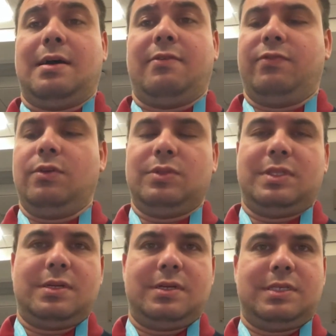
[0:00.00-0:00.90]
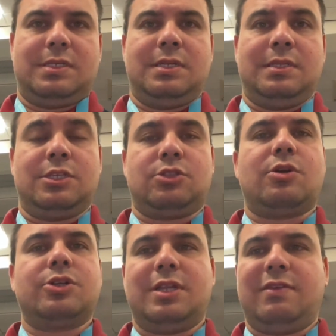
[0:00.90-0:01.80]
floaters,
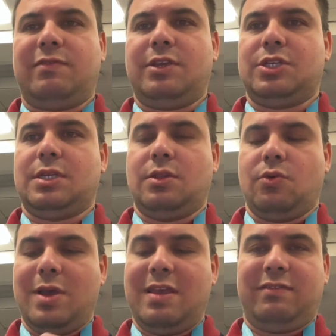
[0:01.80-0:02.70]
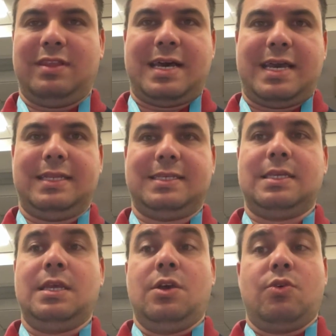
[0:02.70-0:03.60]
distortion in vision, wavy
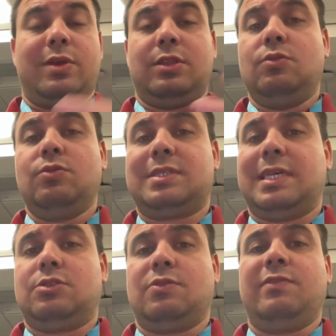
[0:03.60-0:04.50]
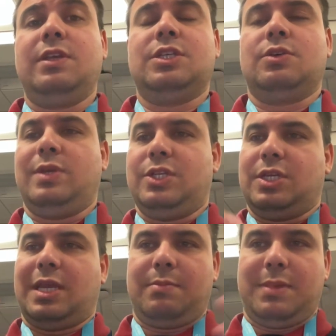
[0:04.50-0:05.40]
lines, reduced central vision,
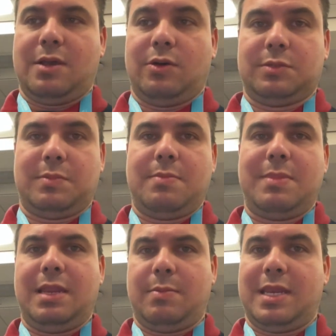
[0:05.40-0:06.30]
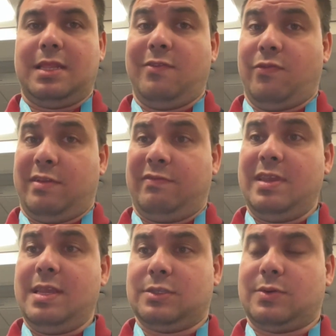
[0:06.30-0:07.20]
which can be caused by many, many different
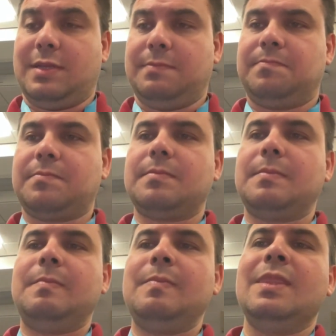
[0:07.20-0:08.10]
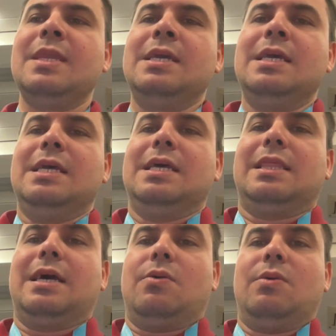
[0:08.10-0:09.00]
things, right?
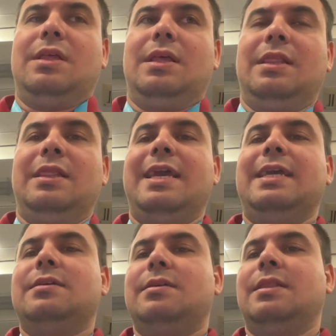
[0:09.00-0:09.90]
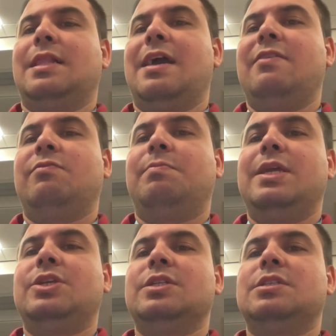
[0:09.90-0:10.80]
Now, later in life,
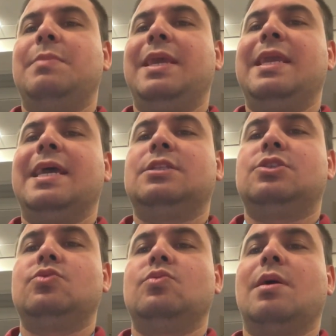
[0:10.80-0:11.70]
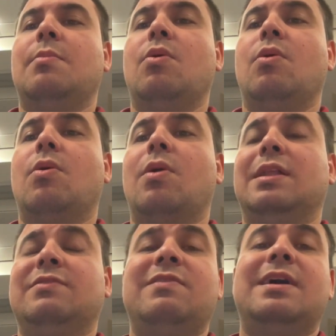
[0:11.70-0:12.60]
patients may get to a more
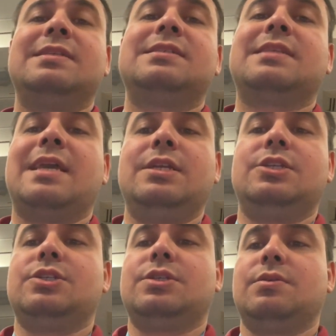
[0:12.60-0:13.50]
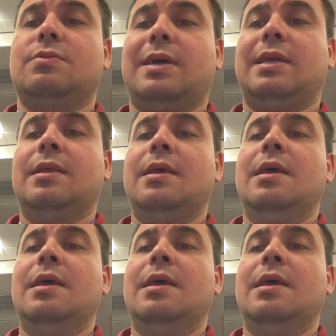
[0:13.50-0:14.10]
advanced stage, right?